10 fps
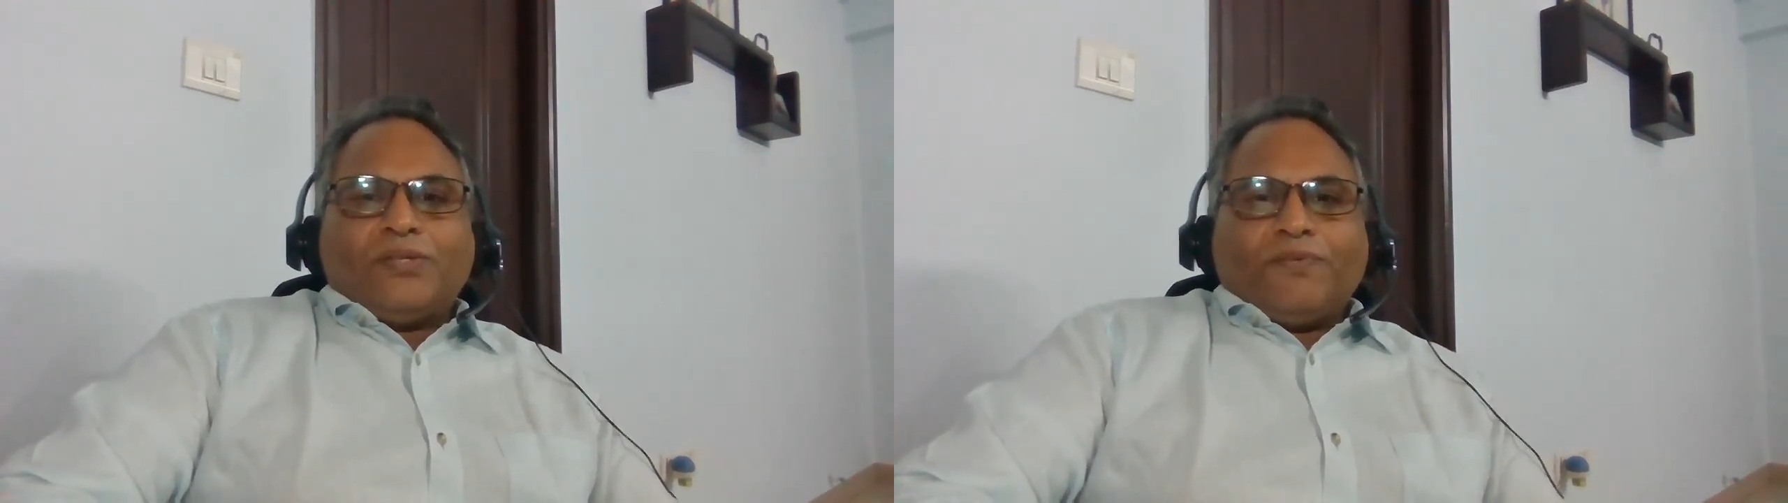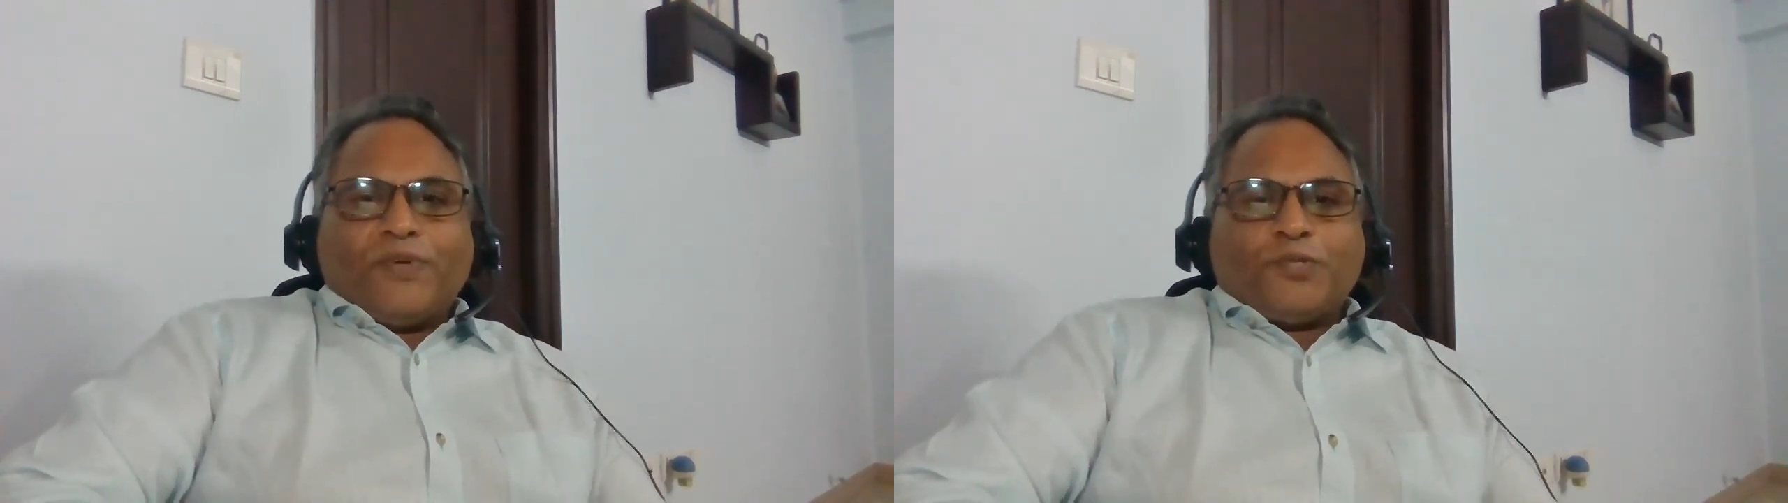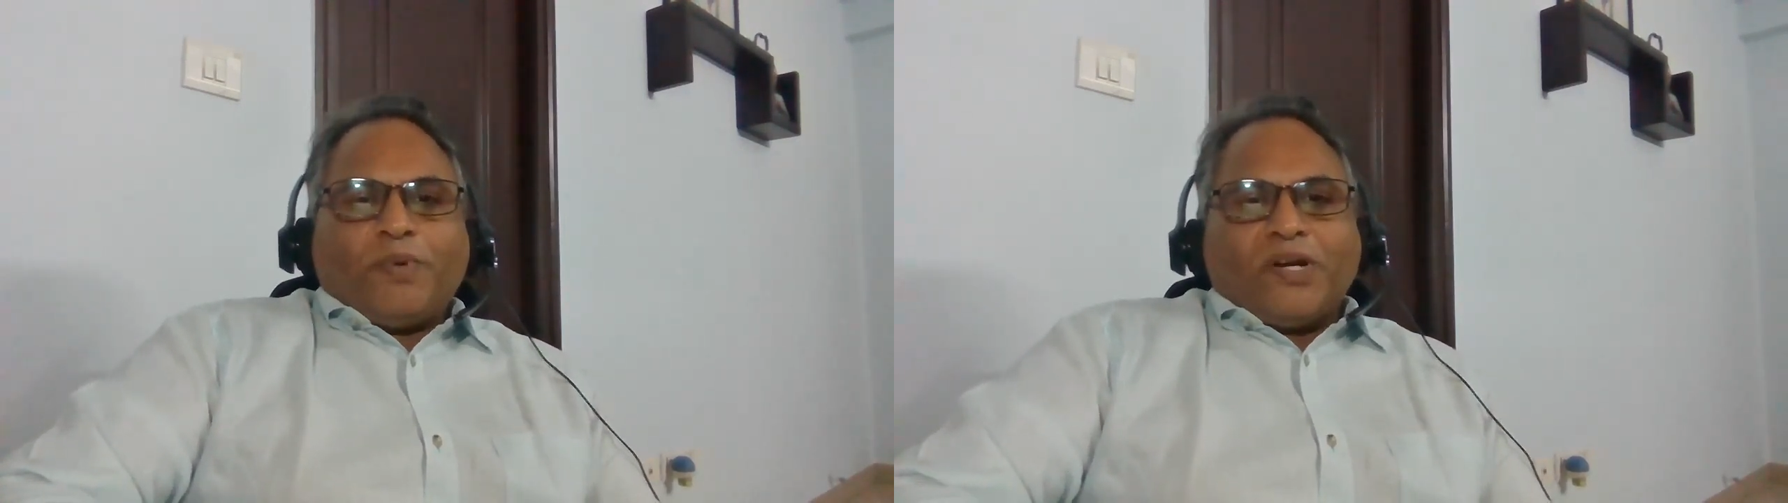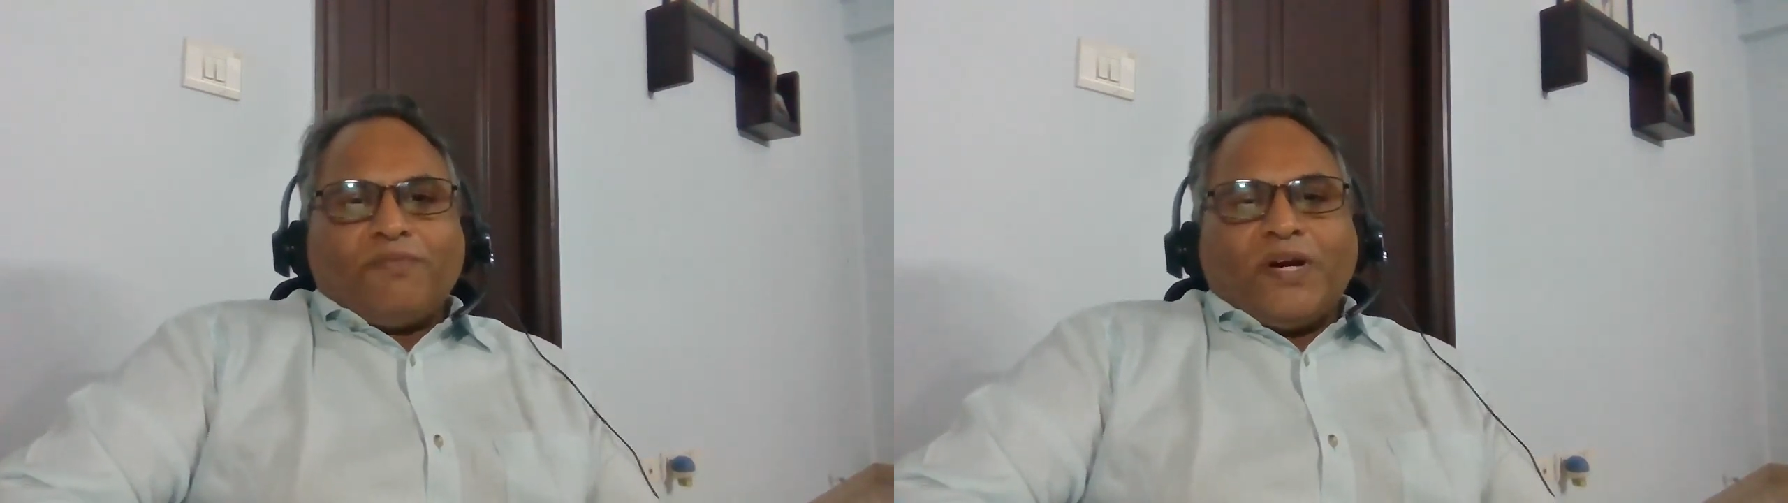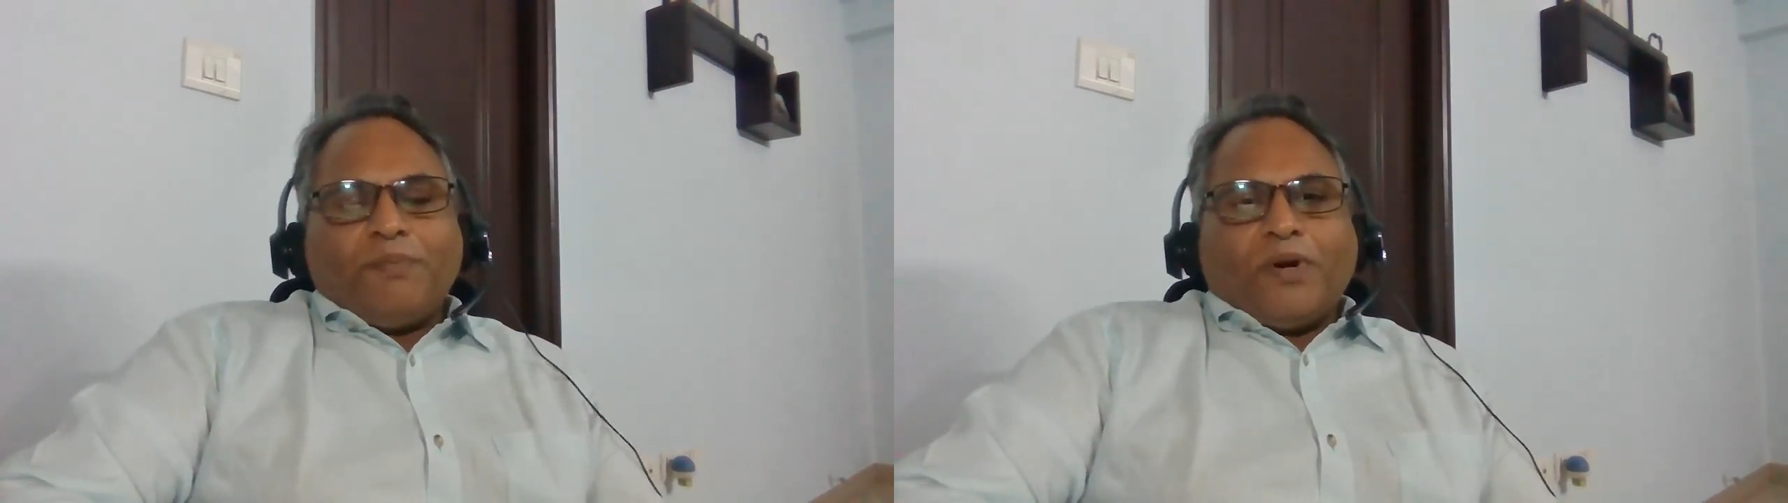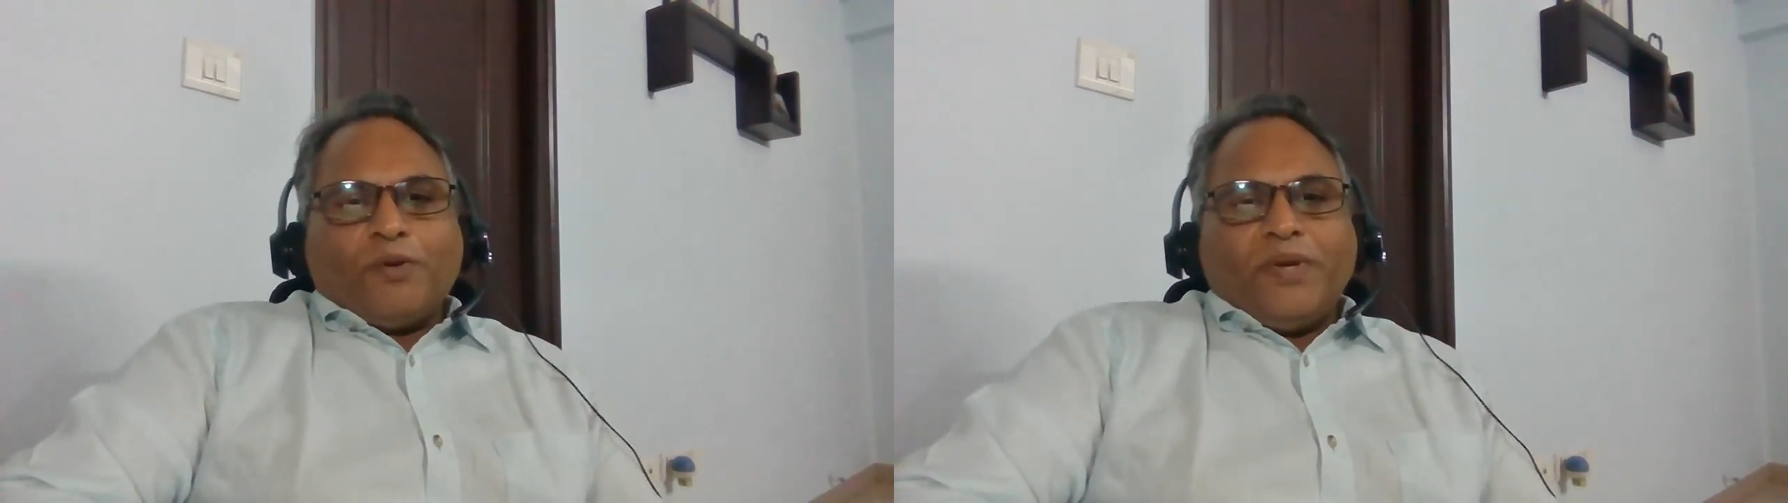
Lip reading: So the first part of our